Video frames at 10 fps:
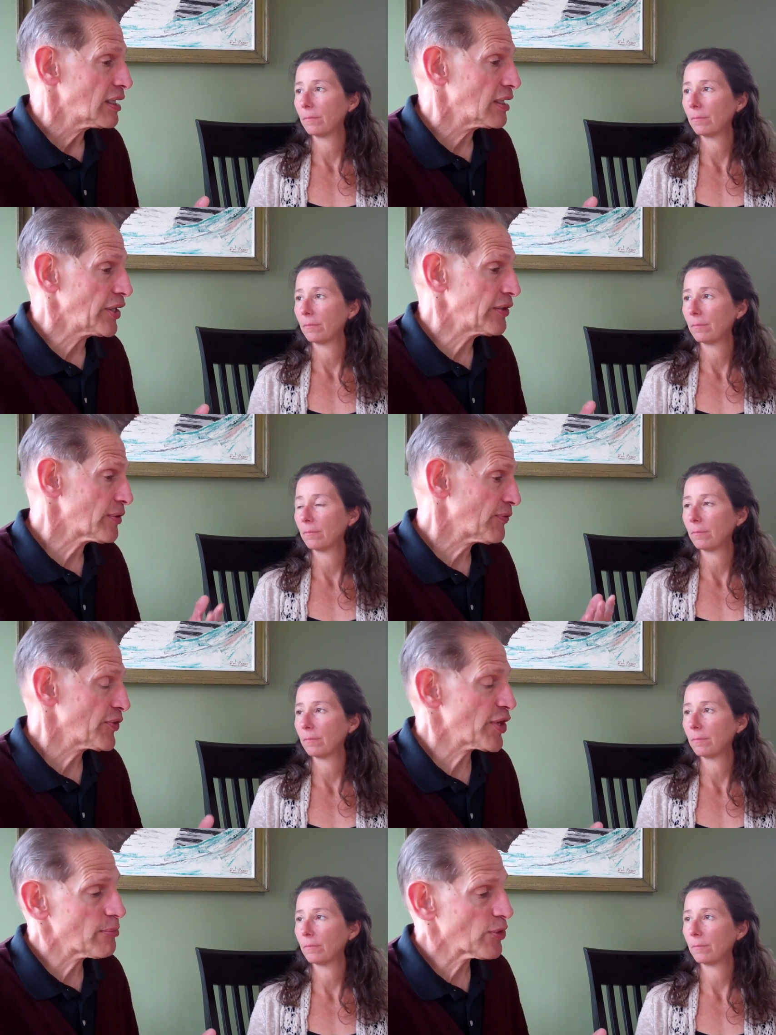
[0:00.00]
Speaker 1: uh, either for
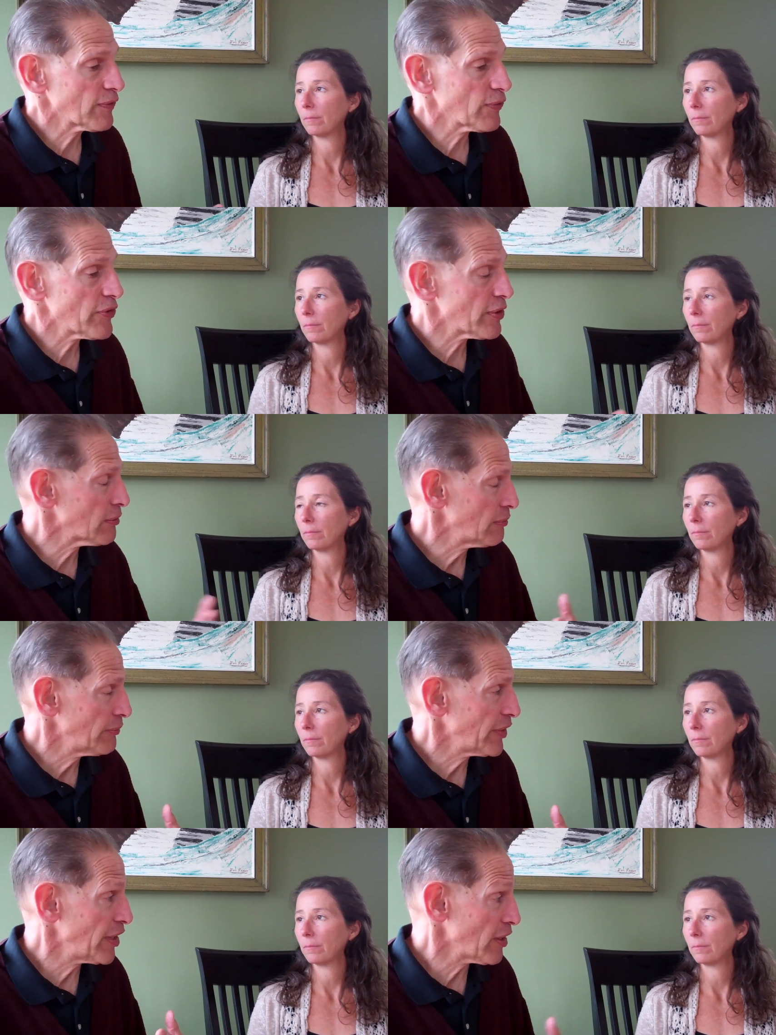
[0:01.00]
them or for their
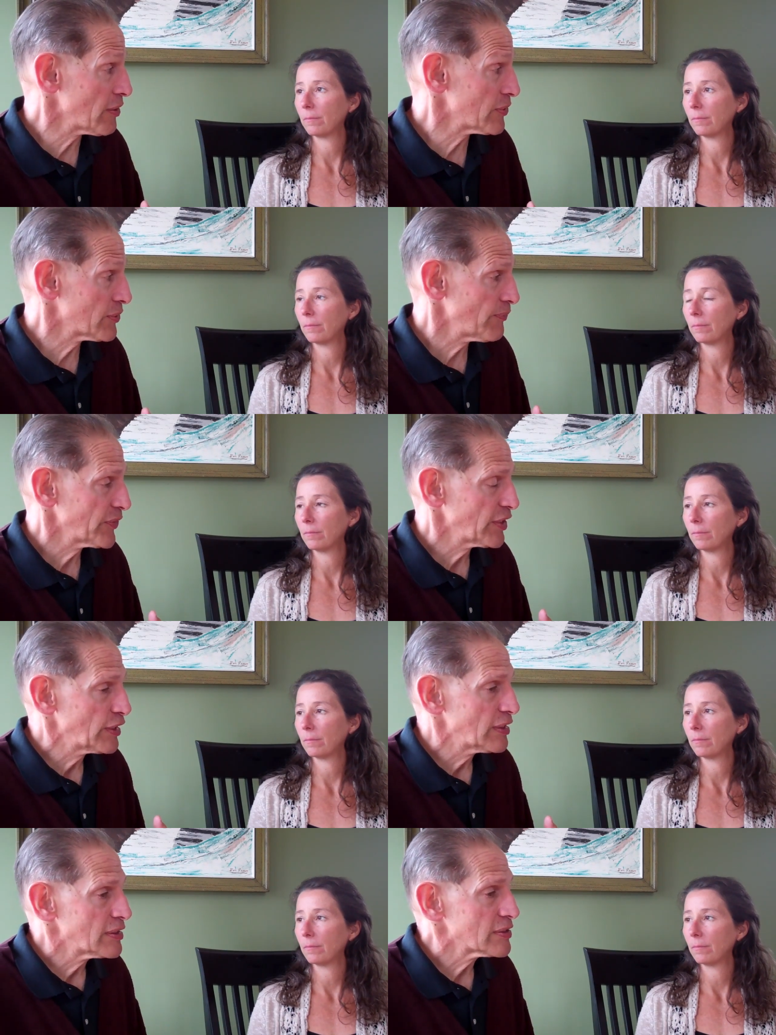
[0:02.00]
heirs.
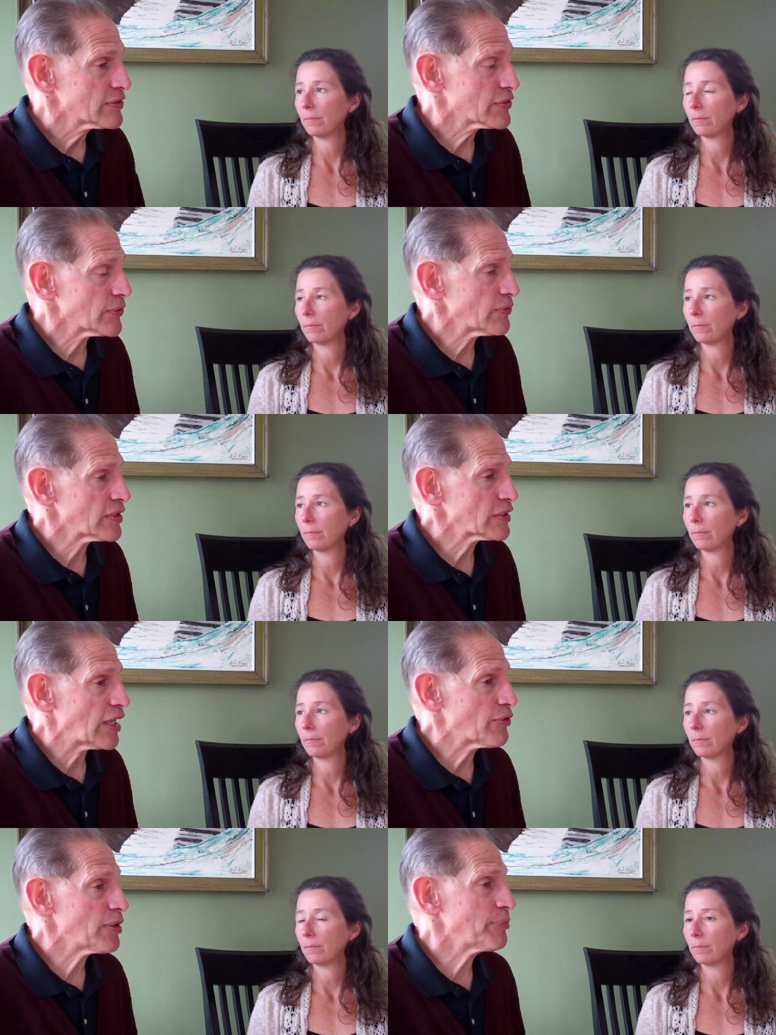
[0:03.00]
So I
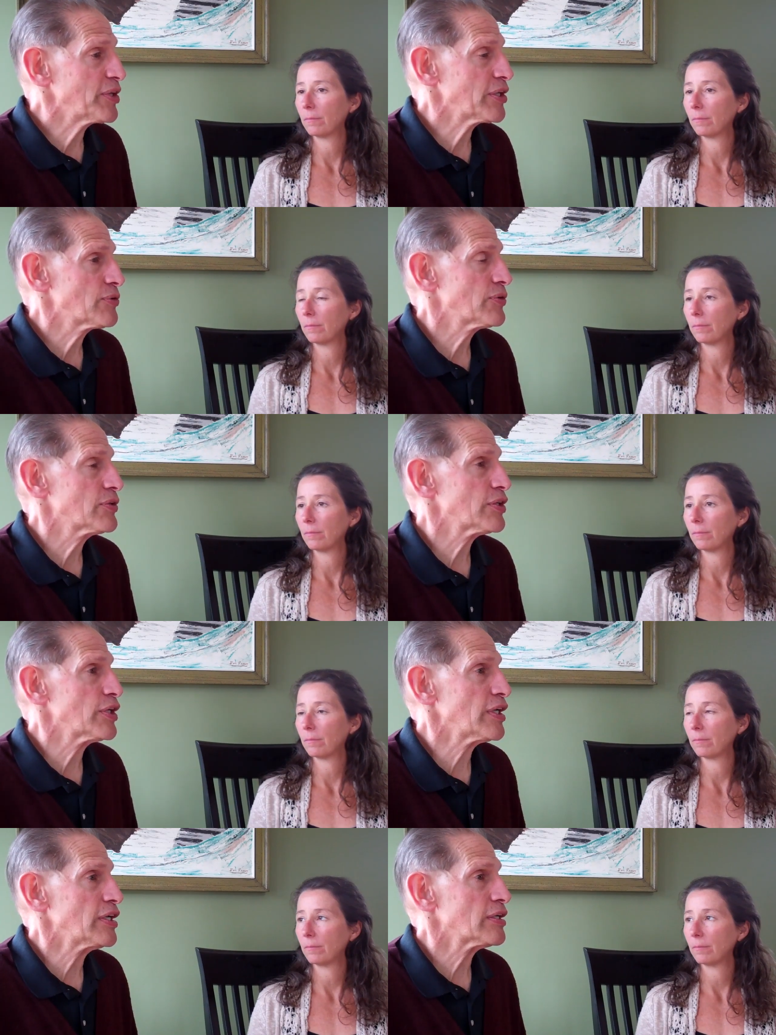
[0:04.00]
would be interested
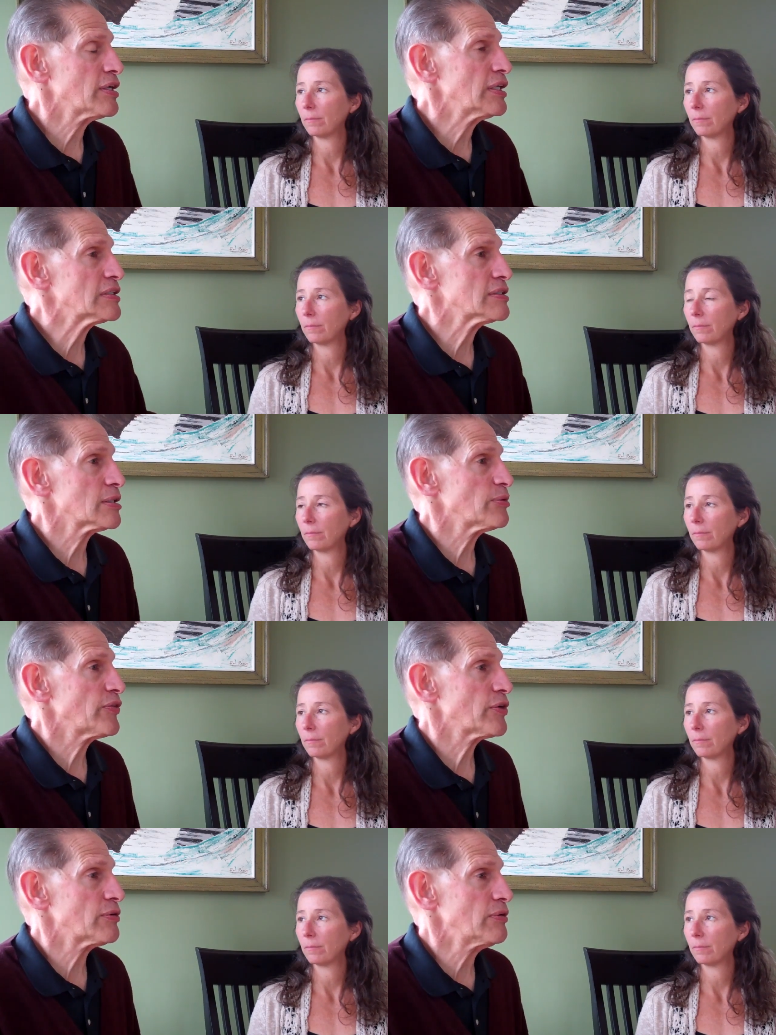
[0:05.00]
in, in some of
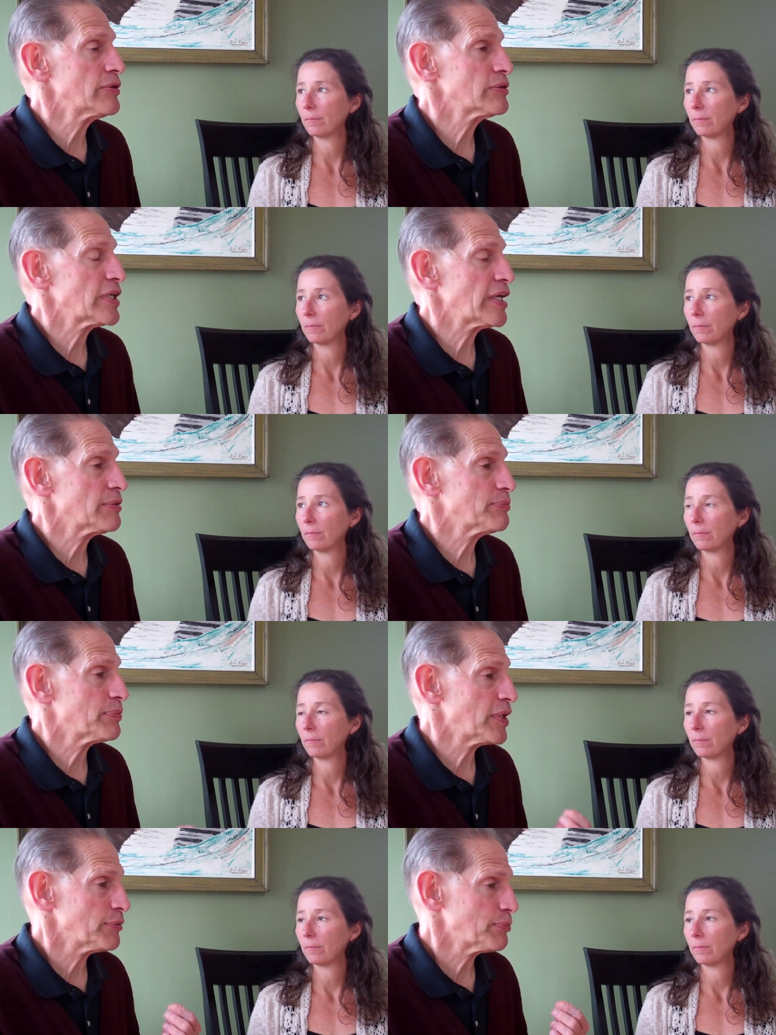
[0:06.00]
your
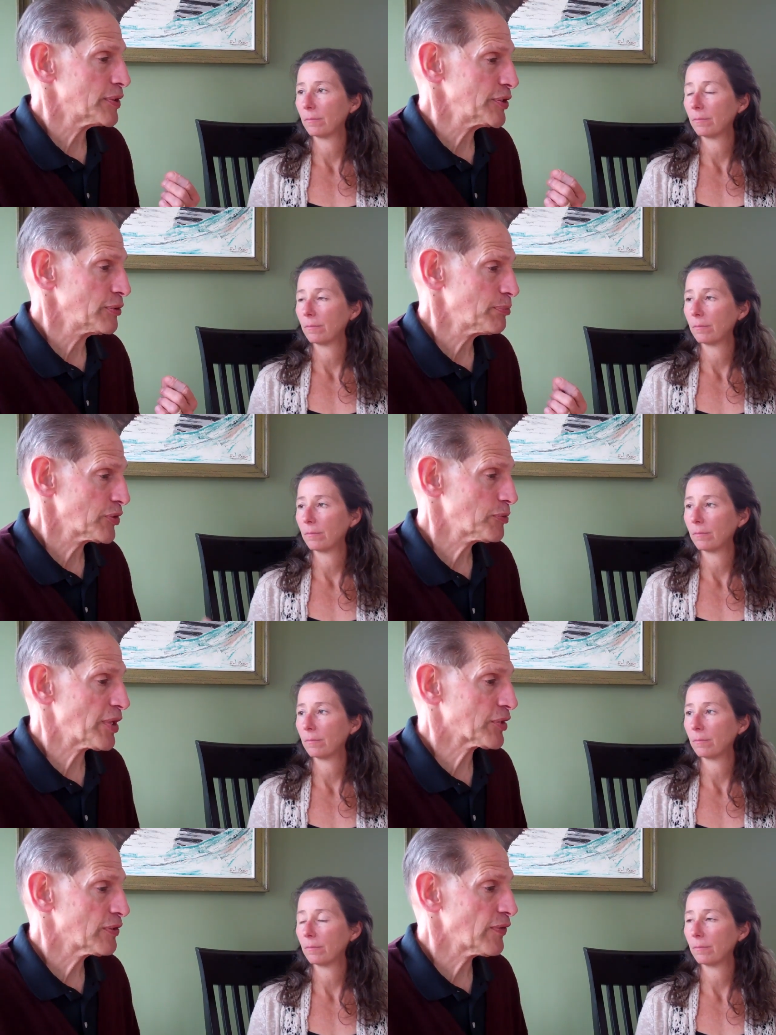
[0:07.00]
uh, your
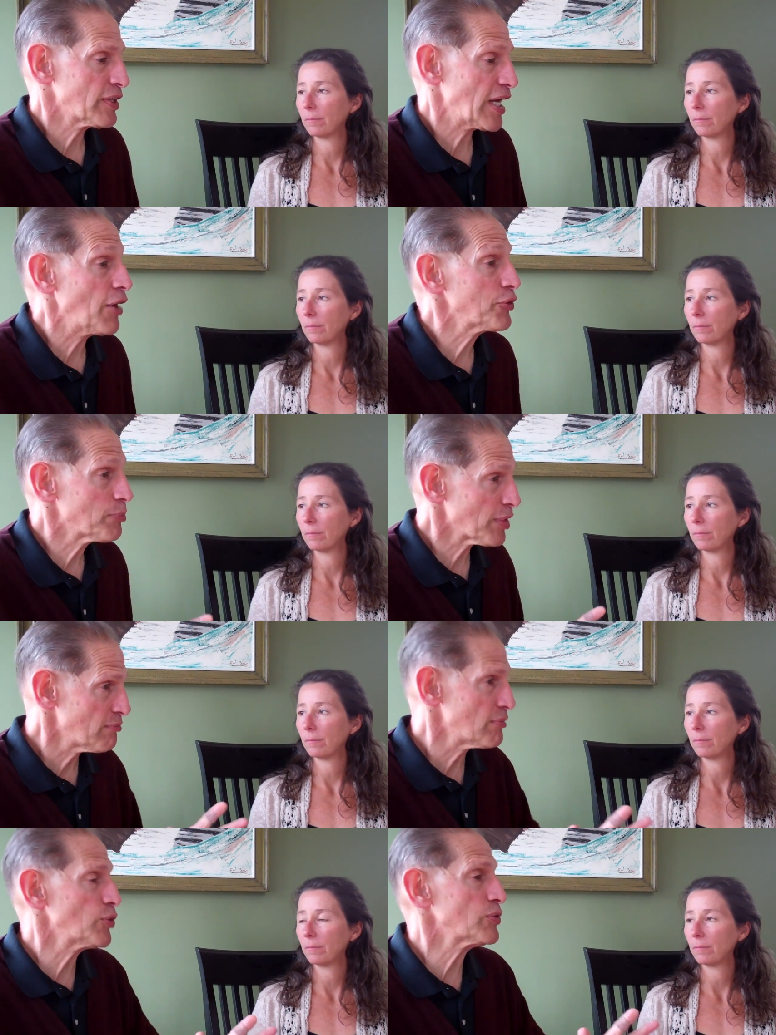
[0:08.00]
perspective on how to
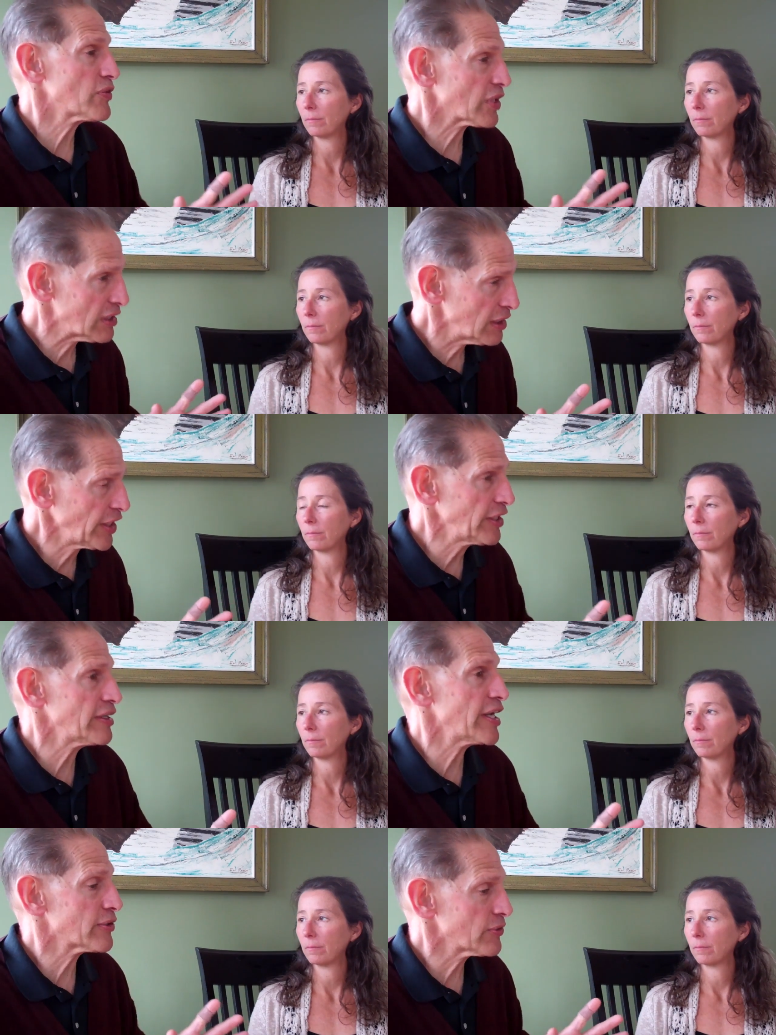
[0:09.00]
promote the clean
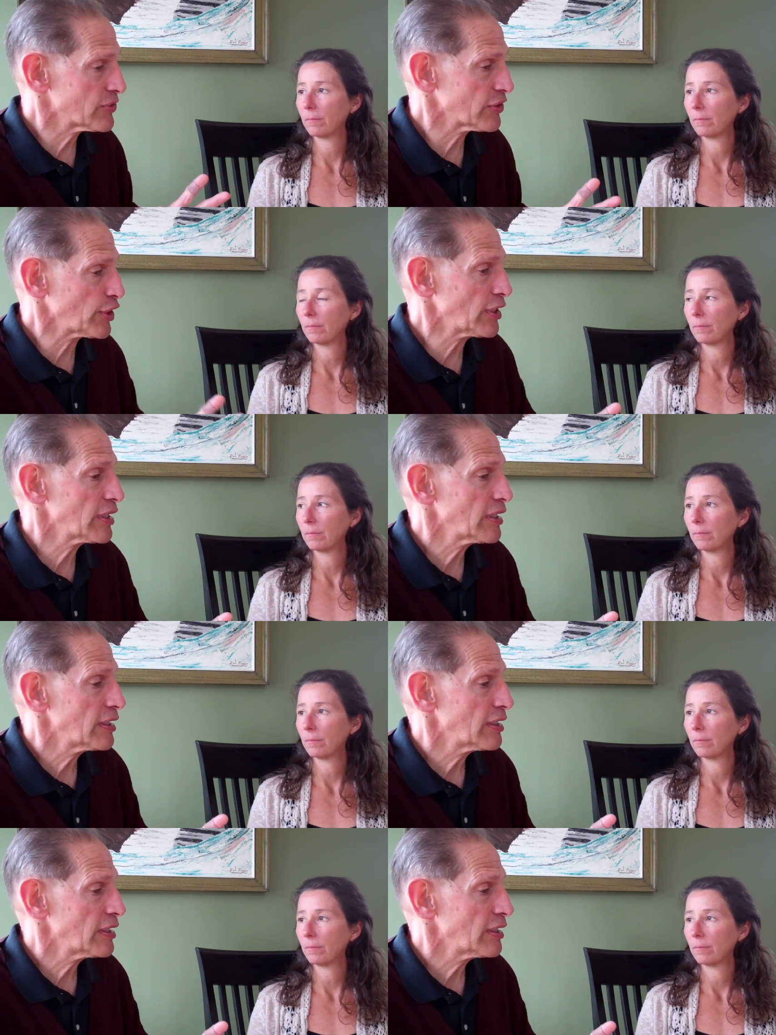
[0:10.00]
energy